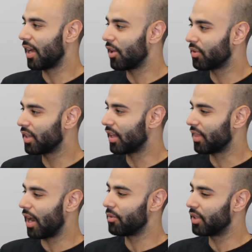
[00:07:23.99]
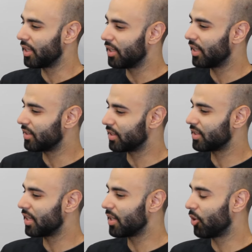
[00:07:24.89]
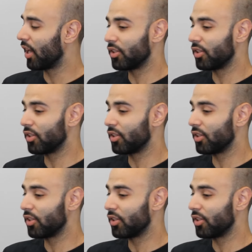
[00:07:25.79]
I don't think like that really exists anymore.